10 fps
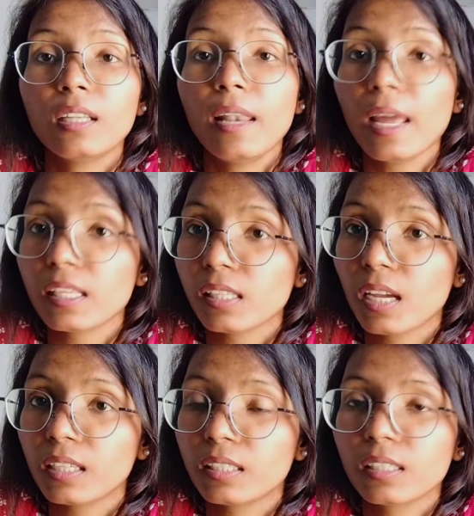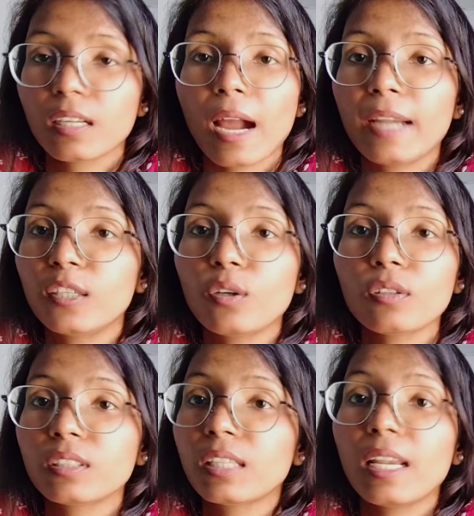Last night. I did
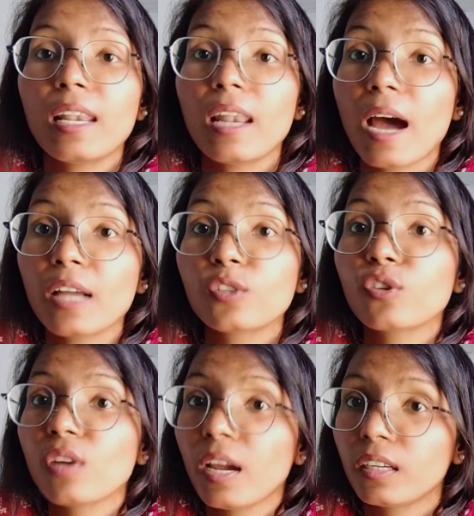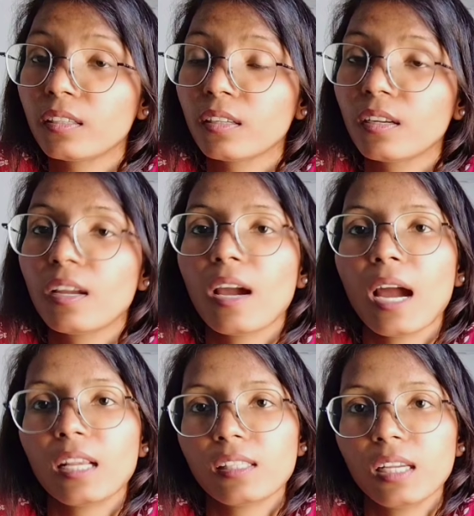not say last night.
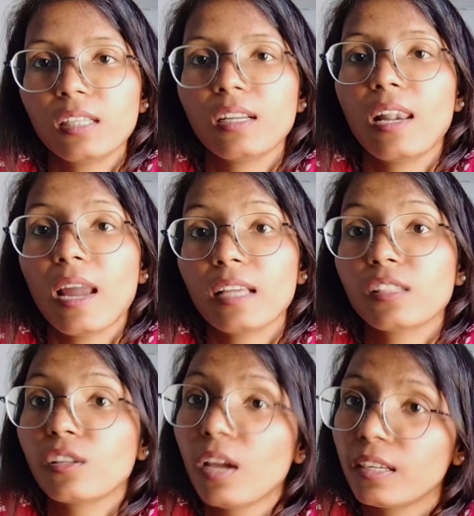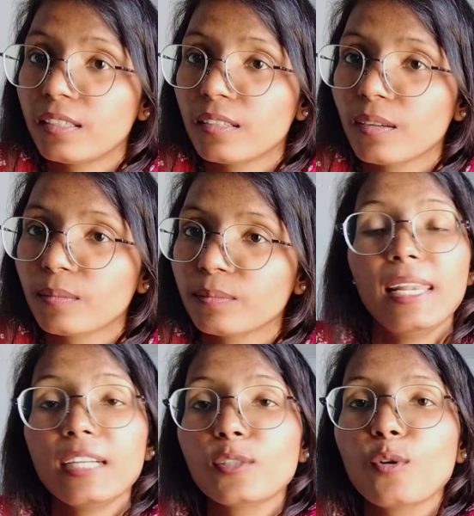I said last night.
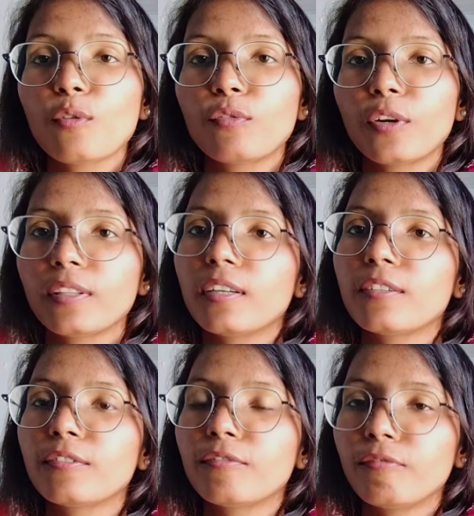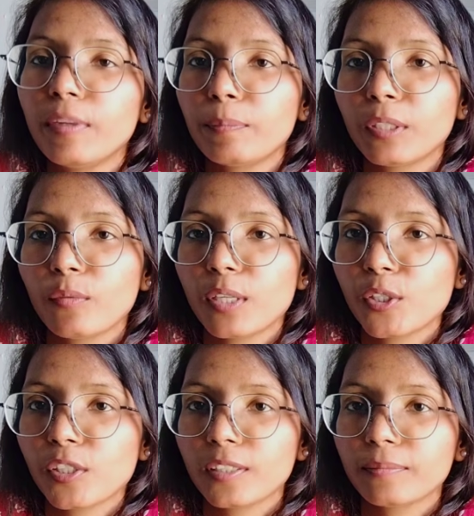Let's go for the fifth
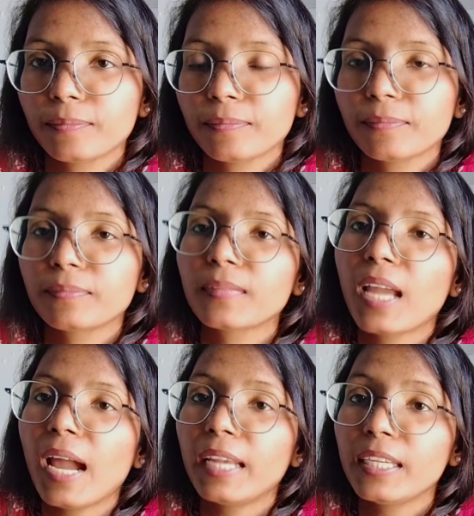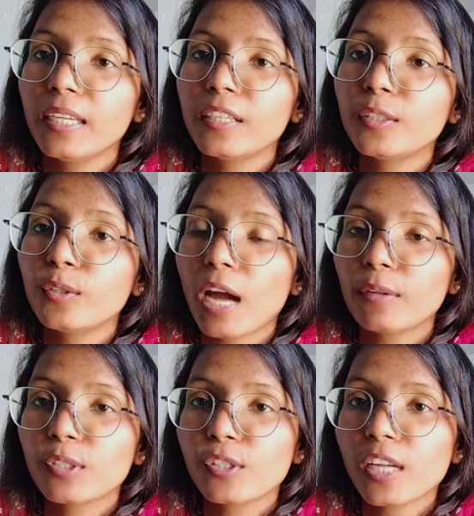question. And here you
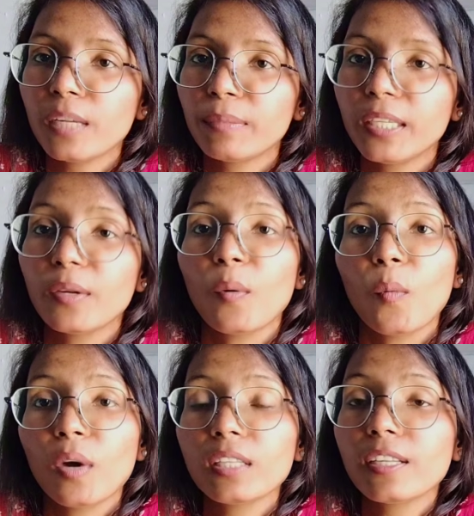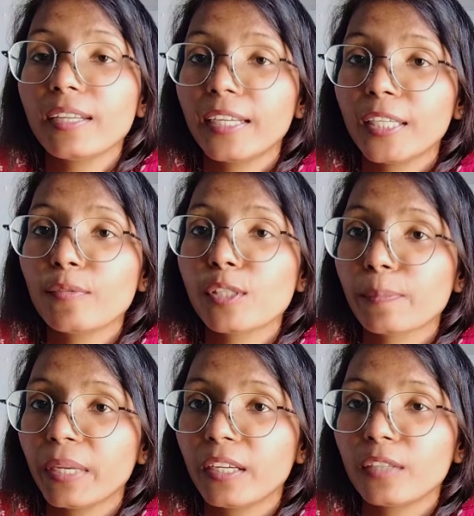have to tell me what a native
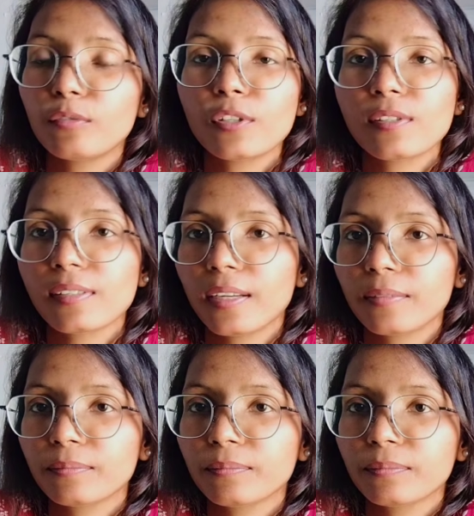speaker would say.